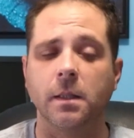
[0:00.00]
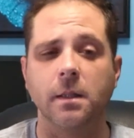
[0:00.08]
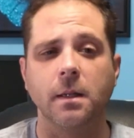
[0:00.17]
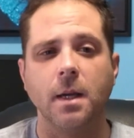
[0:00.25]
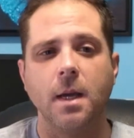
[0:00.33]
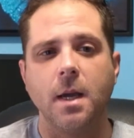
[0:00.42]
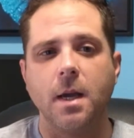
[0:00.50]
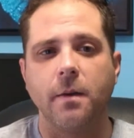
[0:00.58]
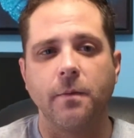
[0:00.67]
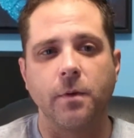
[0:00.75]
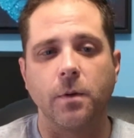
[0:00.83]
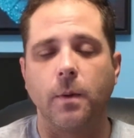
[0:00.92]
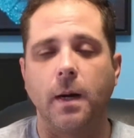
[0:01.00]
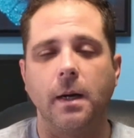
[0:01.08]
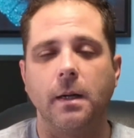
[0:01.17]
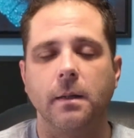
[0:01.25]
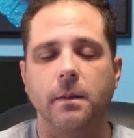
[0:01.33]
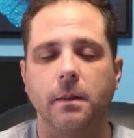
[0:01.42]
And for a
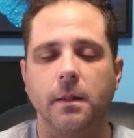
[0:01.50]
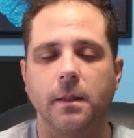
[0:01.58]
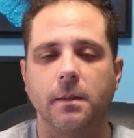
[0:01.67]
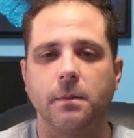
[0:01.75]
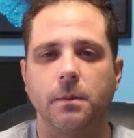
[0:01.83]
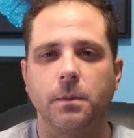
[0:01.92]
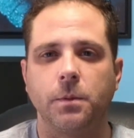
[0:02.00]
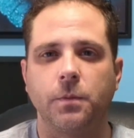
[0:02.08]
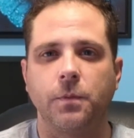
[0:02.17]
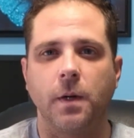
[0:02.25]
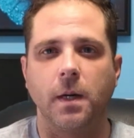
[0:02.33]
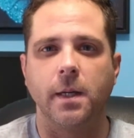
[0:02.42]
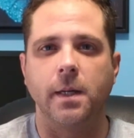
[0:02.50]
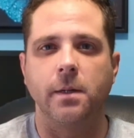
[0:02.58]
while, it was fine.